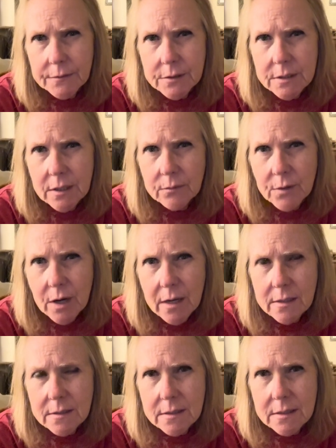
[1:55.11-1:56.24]

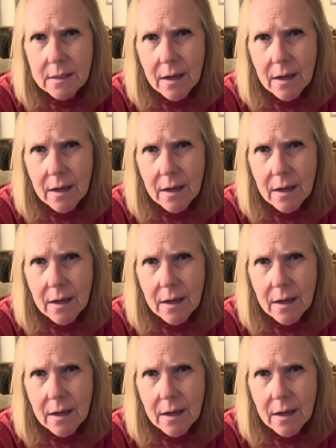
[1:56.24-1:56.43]
sunrise,